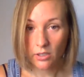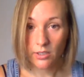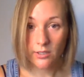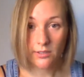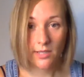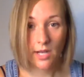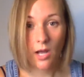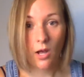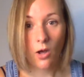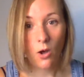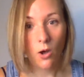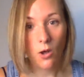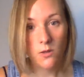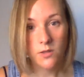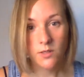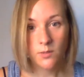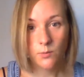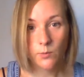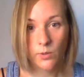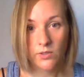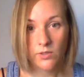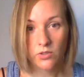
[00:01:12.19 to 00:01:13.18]
because not all
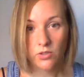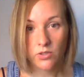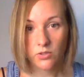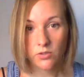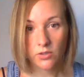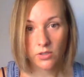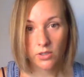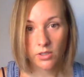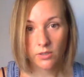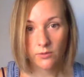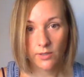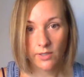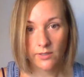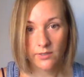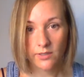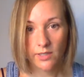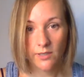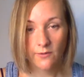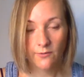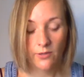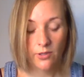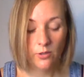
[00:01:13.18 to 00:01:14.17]
these messages are going to
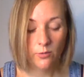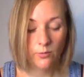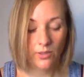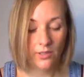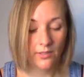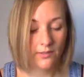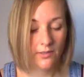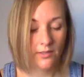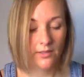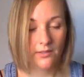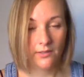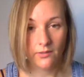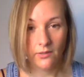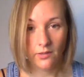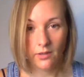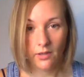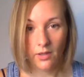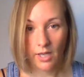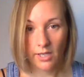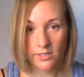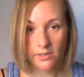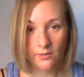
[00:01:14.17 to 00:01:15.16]
resonate for you because it is a
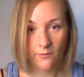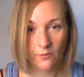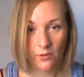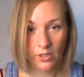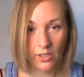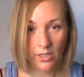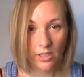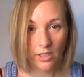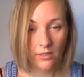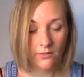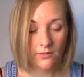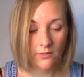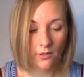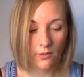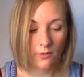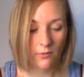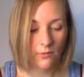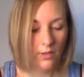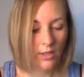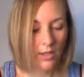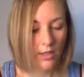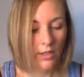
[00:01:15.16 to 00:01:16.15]
collective reading.
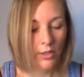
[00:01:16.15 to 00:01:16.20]
So